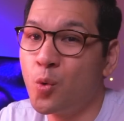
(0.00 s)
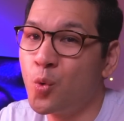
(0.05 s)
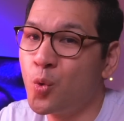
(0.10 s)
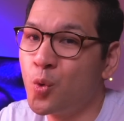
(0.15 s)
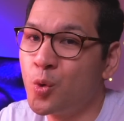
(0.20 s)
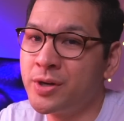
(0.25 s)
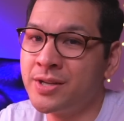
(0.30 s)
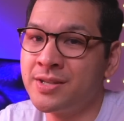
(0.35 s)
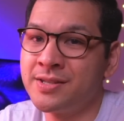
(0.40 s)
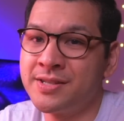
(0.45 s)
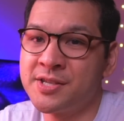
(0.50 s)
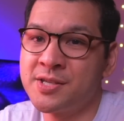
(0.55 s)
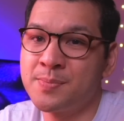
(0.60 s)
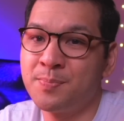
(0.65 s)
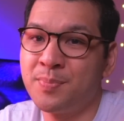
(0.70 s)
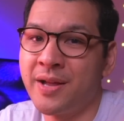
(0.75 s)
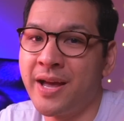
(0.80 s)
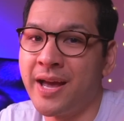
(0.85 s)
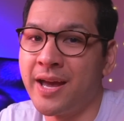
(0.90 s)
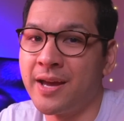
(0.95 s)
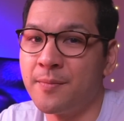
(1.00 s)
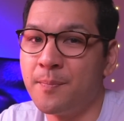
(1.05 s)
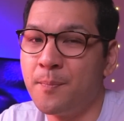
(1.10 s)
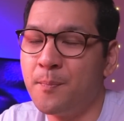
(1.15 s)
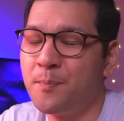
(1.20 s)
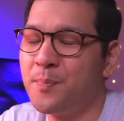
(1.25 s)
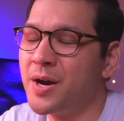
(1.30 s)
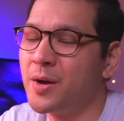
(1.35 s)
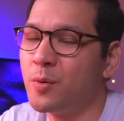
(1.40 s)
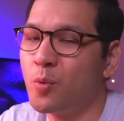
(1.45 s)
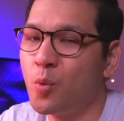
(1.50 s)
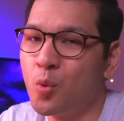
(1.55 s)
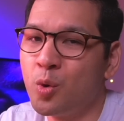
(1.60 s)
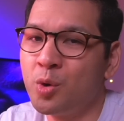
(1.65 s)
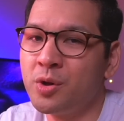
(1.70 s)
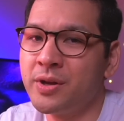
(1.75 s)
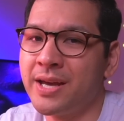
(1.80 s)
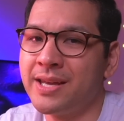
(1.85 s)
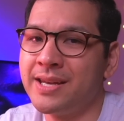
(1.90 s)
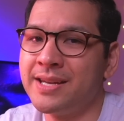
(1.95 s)
wouldn't display, but
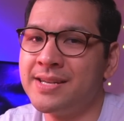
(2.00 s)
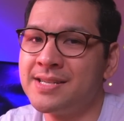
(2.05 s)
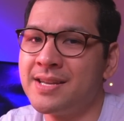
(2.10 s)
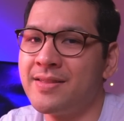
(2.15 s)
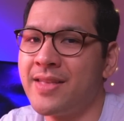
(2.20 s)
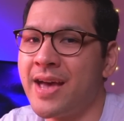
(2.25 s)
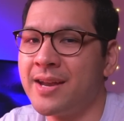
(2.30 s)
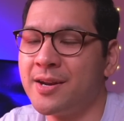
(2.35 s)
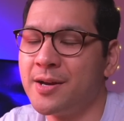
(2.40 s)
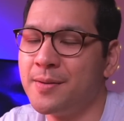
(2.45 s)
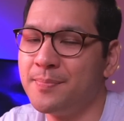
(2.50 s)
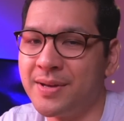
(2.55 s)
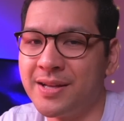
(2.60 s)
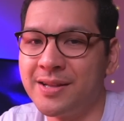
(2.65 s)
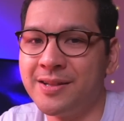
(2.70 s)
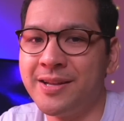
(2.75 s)
we'll get into that a bit